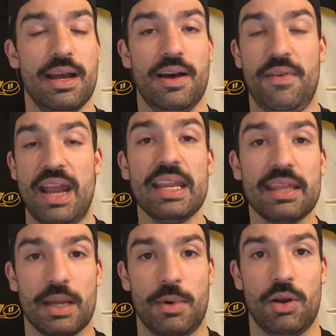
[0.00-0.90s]
of
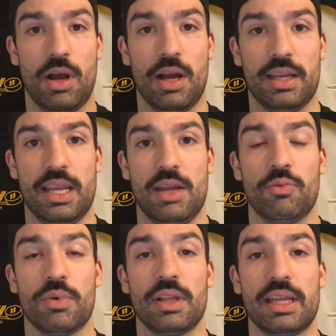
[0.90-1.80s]
anything about hockey and
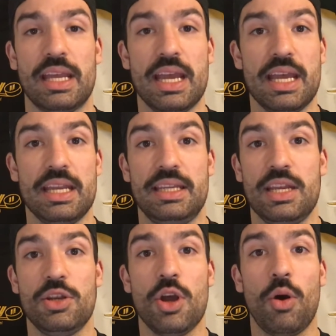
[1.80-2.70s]
really
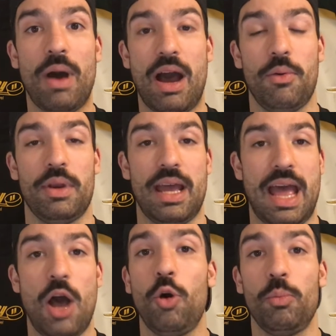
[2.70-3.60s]
didn't know how to
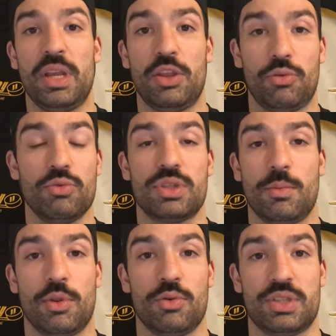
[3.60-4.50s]
help me through some
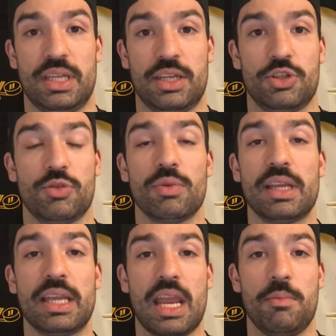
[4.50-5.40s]
of those things. She really
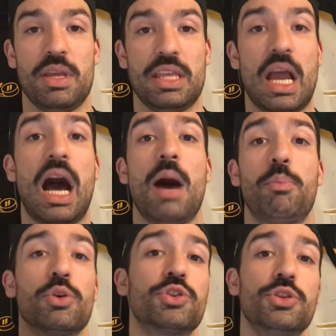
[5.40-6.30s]
gave me the
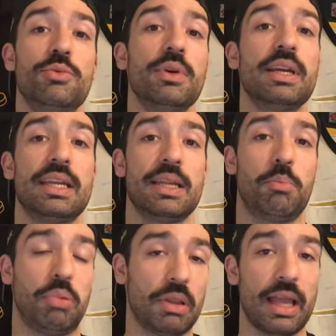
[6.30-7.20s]
opportunity to
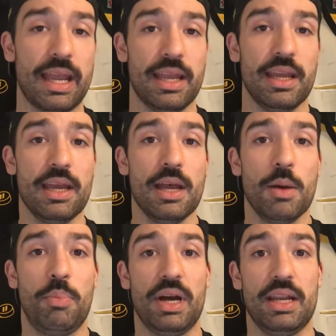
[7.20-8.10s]
play,
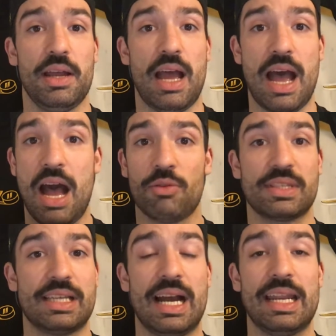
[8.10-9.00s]
but
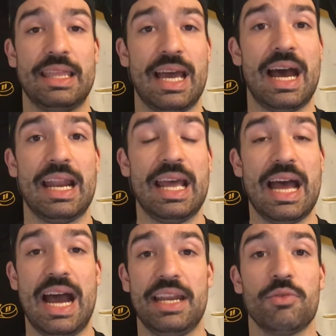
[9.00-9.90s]
outside of that,
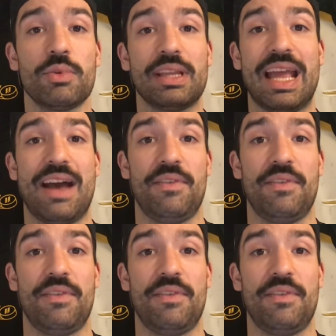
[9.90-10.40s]
I didn't really have